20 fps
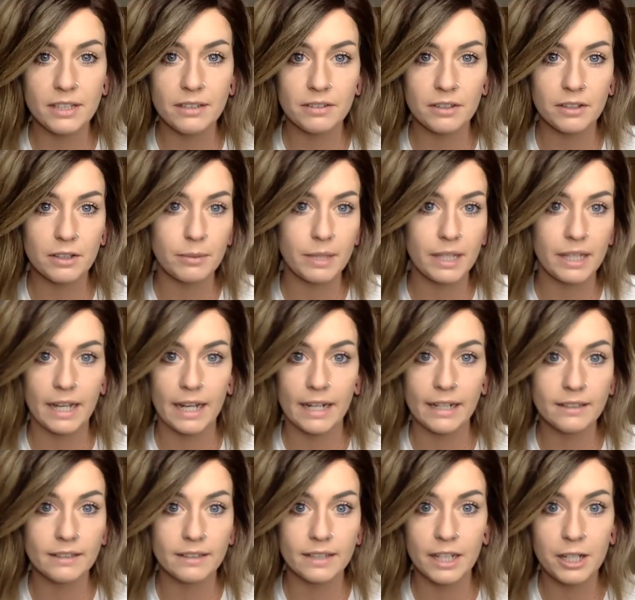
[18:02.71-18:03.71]
So they'll be like, I
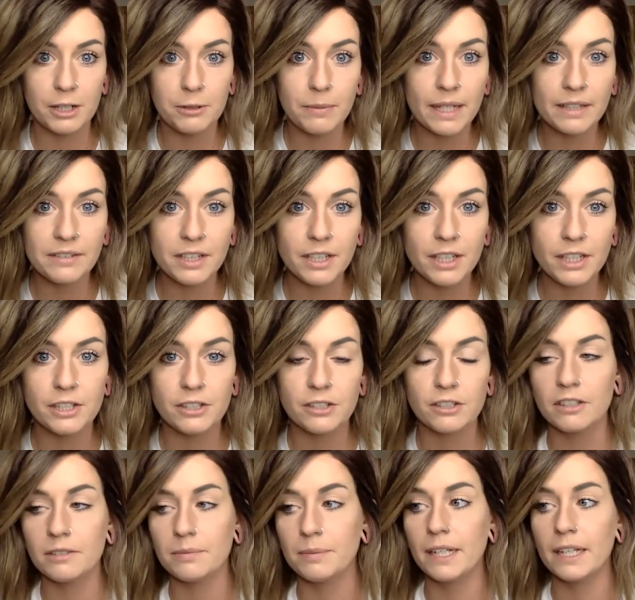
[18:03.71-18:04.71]
didn't get your message, and it'll
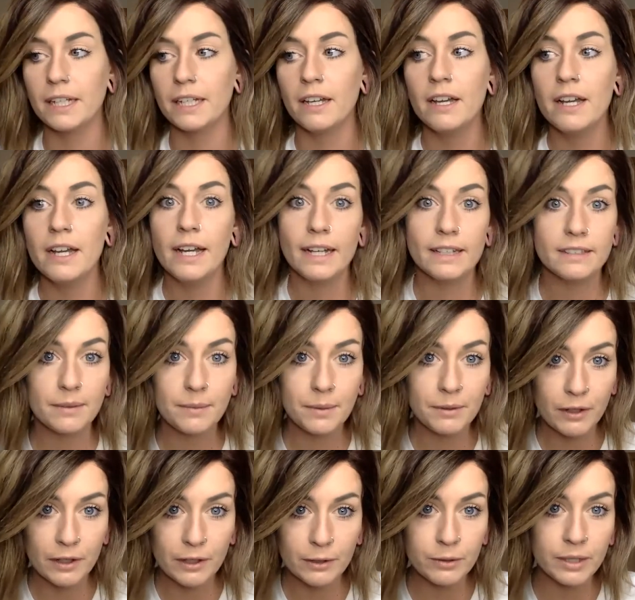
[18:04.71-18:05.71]
just be like, accept the
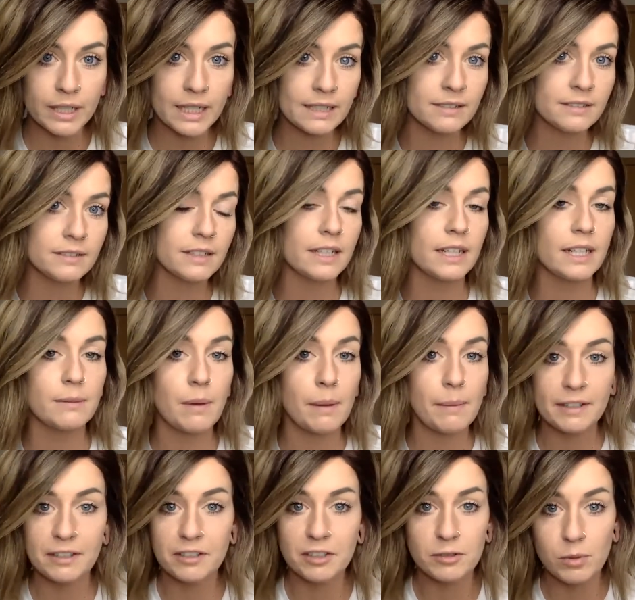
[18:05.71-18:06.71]
friend request, and my
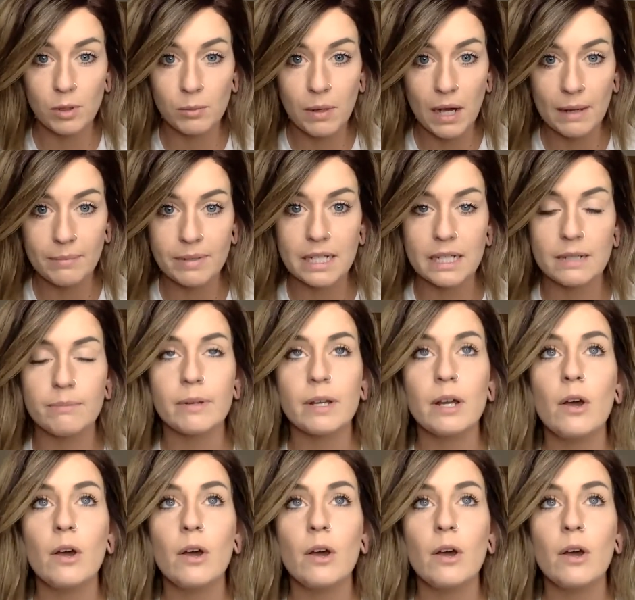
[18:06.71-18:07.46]
message will pop up.